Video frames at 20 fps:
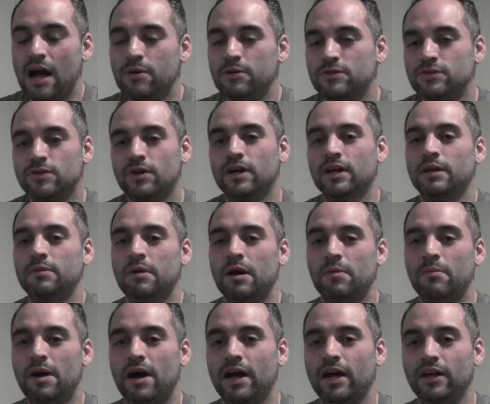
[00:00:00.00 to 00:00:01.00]
was talking
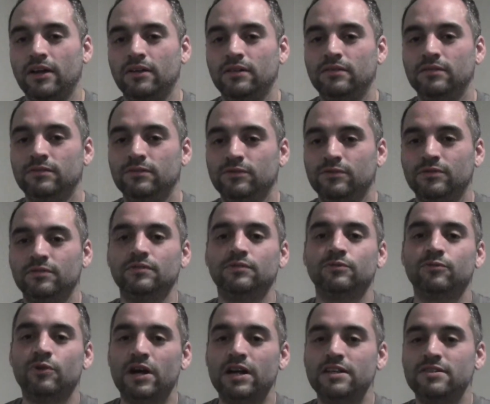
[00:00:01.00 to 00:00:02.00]
about my
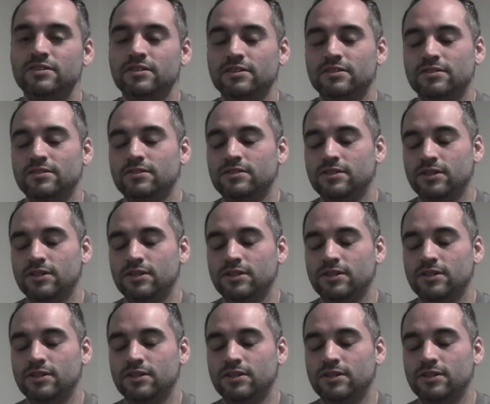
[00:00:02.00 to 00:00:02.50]
reticence